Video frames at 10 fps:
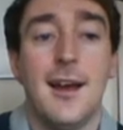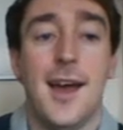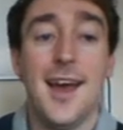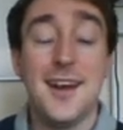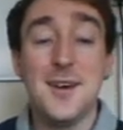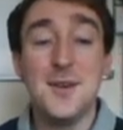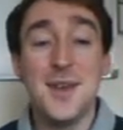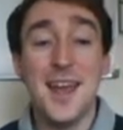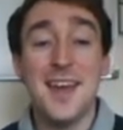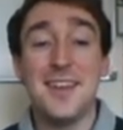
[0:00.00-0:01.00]
Hello
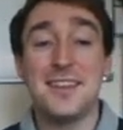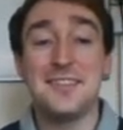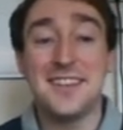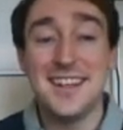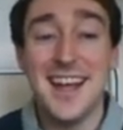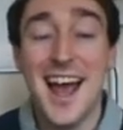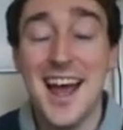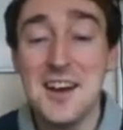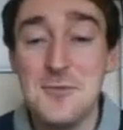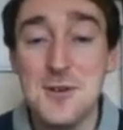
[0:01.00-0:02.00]
Year 3
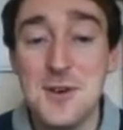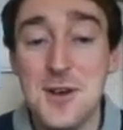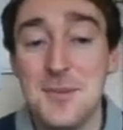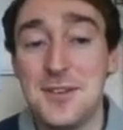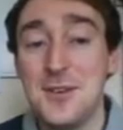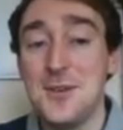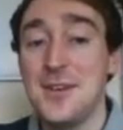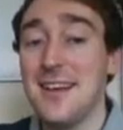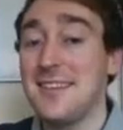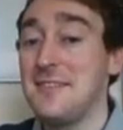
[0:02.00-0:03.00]
and welcome to
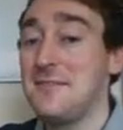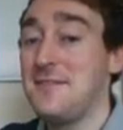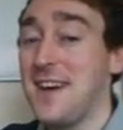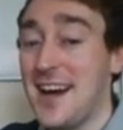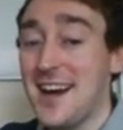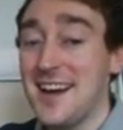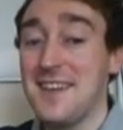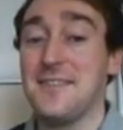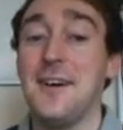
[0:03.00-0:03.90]
Lesson 5